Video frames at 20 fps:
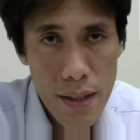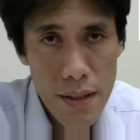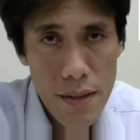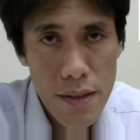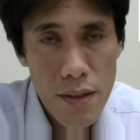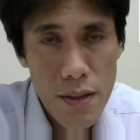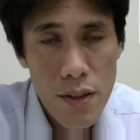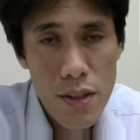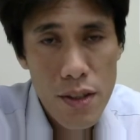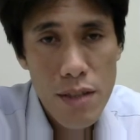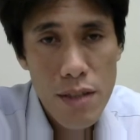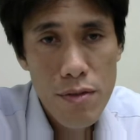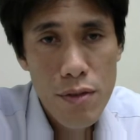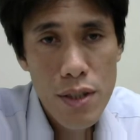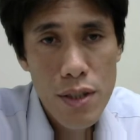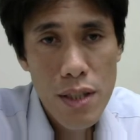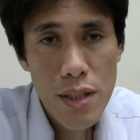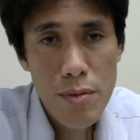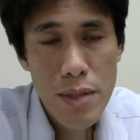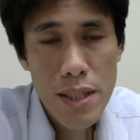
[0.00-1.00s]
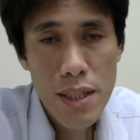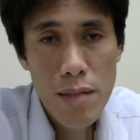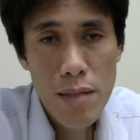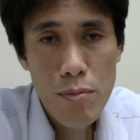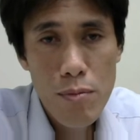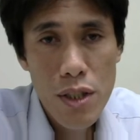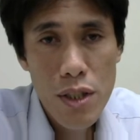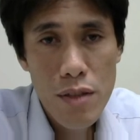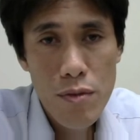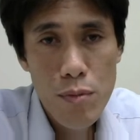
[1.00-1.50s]
On the Fundamental
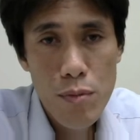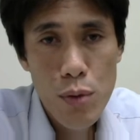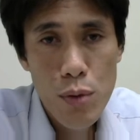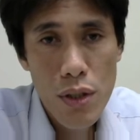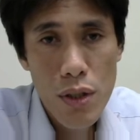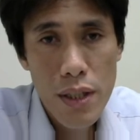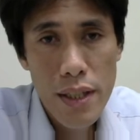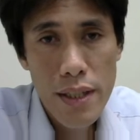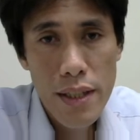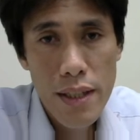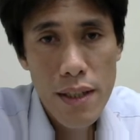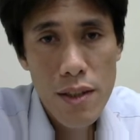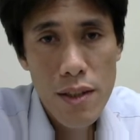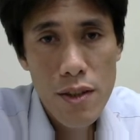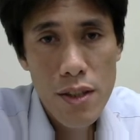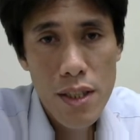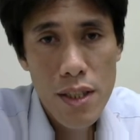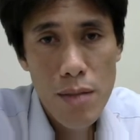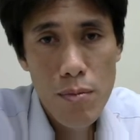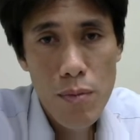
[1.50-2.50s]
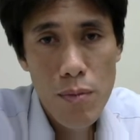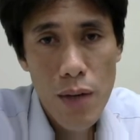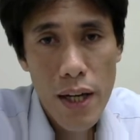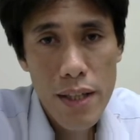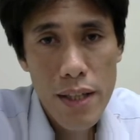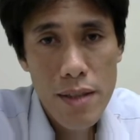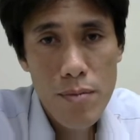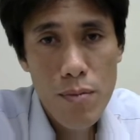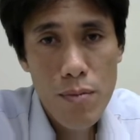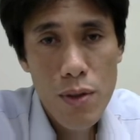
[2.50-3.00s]
Belief Book, the yellow, the
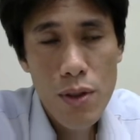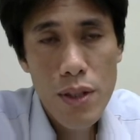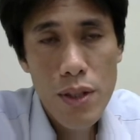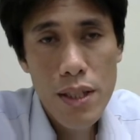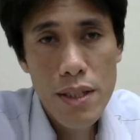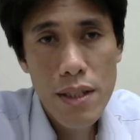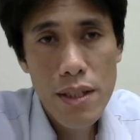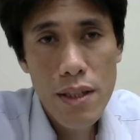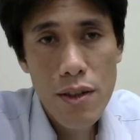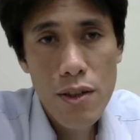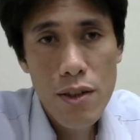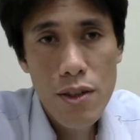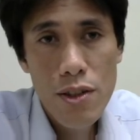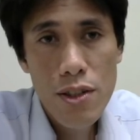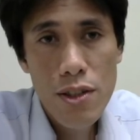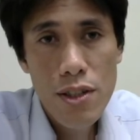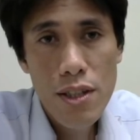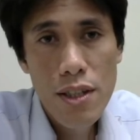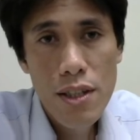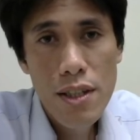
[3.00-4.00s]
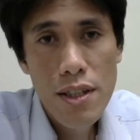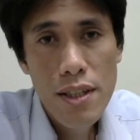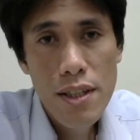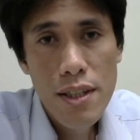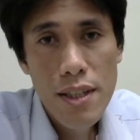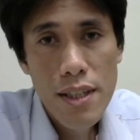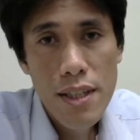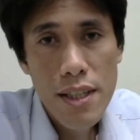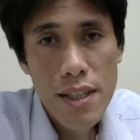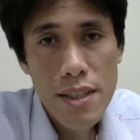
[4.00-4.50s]
light blue, and the colored,
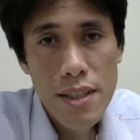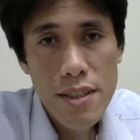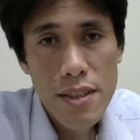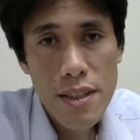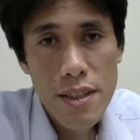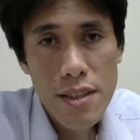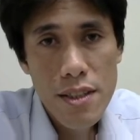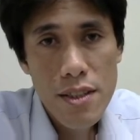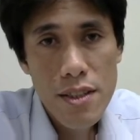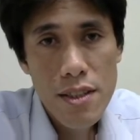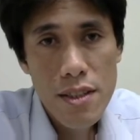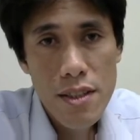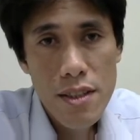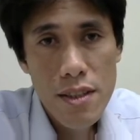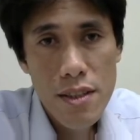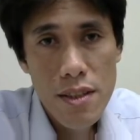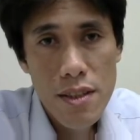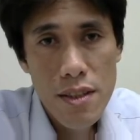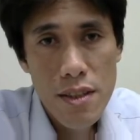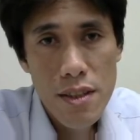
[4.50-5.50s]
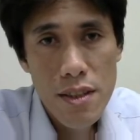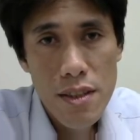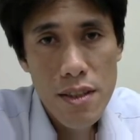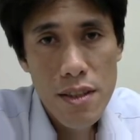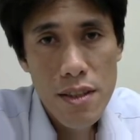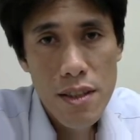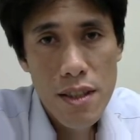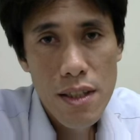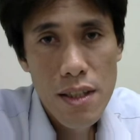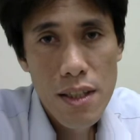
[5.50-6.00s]
it says
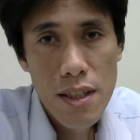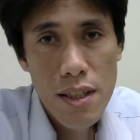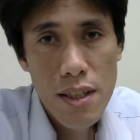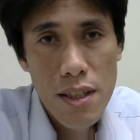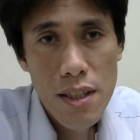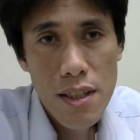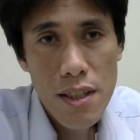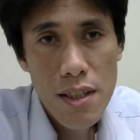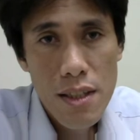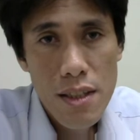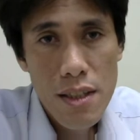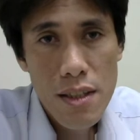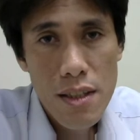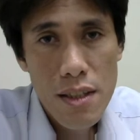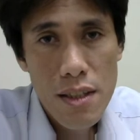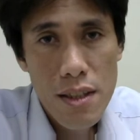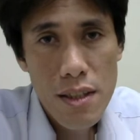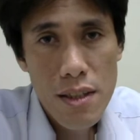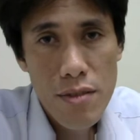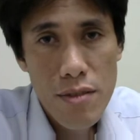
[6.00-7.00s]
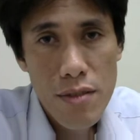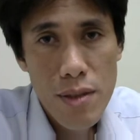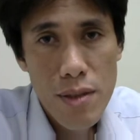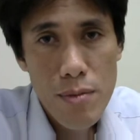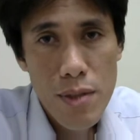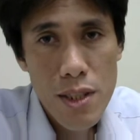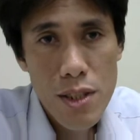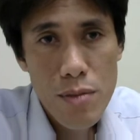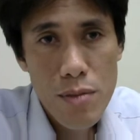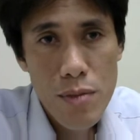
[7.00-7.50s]
the
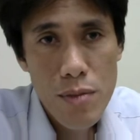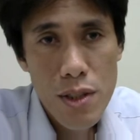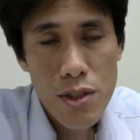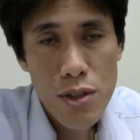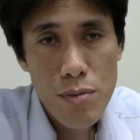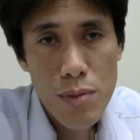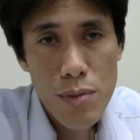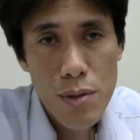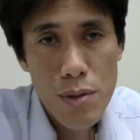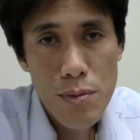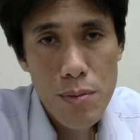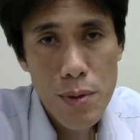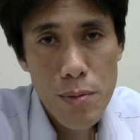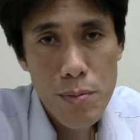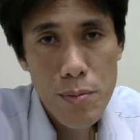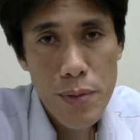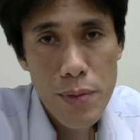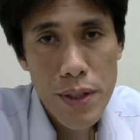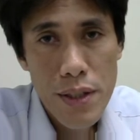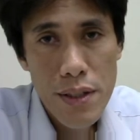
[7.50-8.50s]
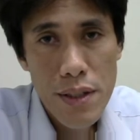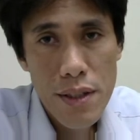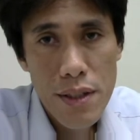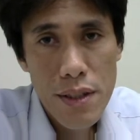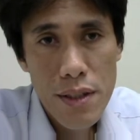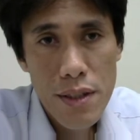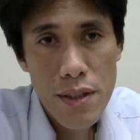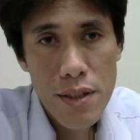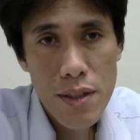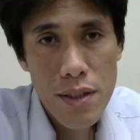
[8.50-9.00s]
family's meal should be prepared
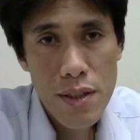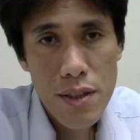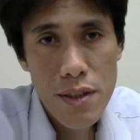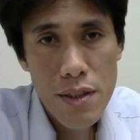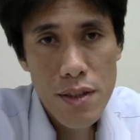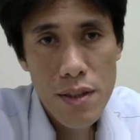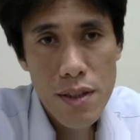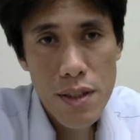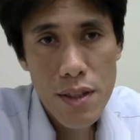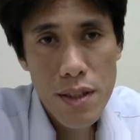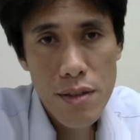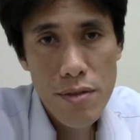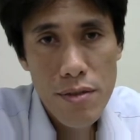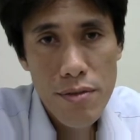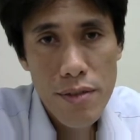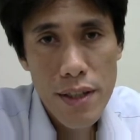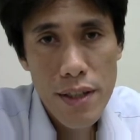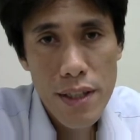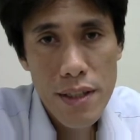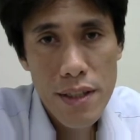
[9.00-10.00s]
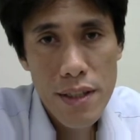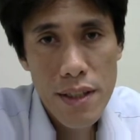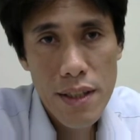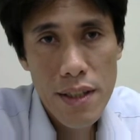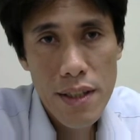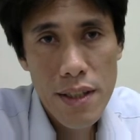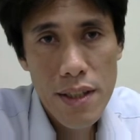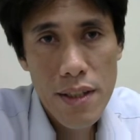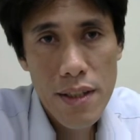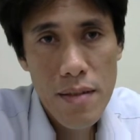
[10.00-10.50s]
on the
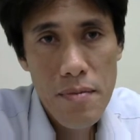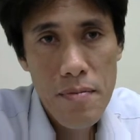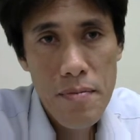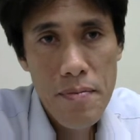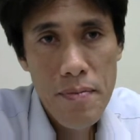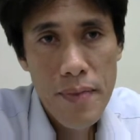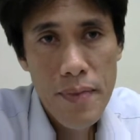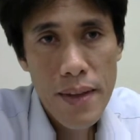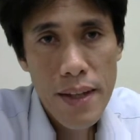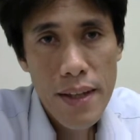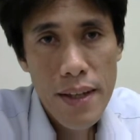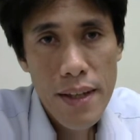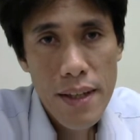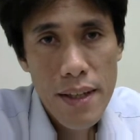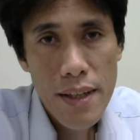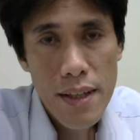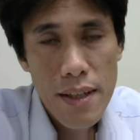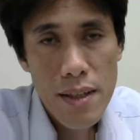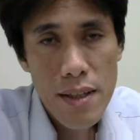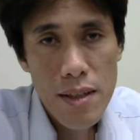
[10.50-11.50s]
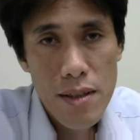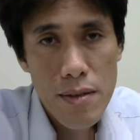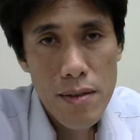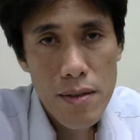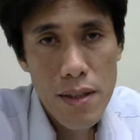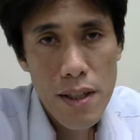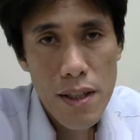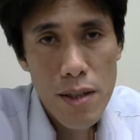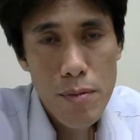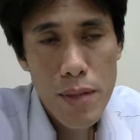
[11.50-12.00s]
Friday.
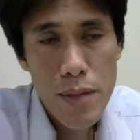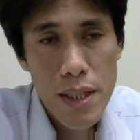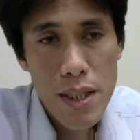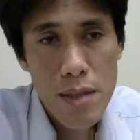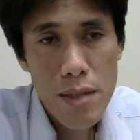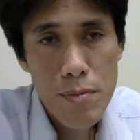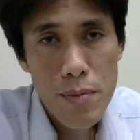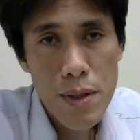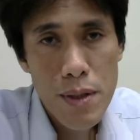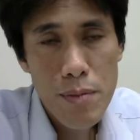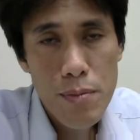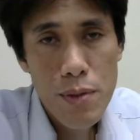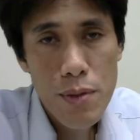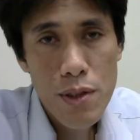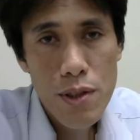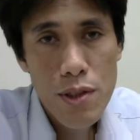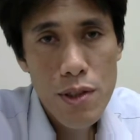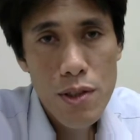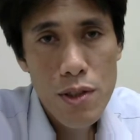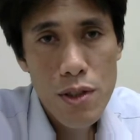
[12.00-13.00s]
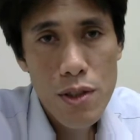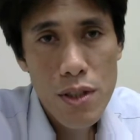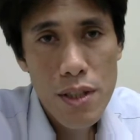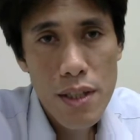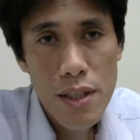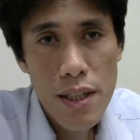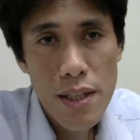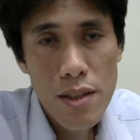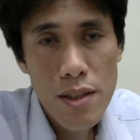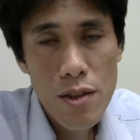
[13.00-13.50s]
There are many people who
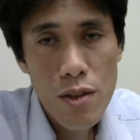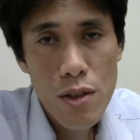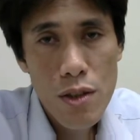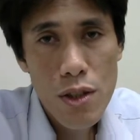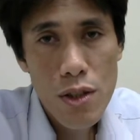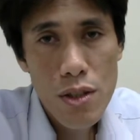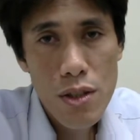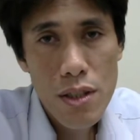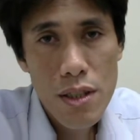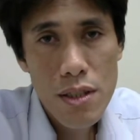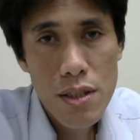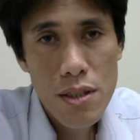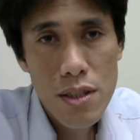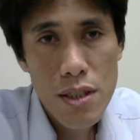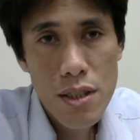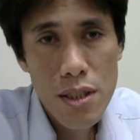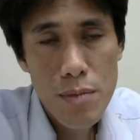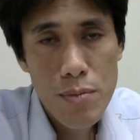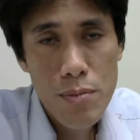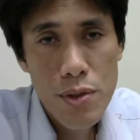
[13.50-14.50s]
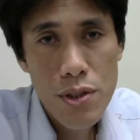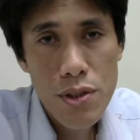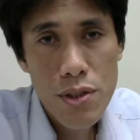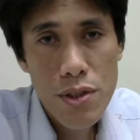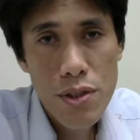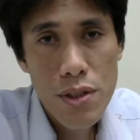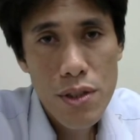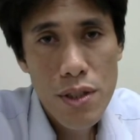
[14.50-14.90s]
try to quote scripture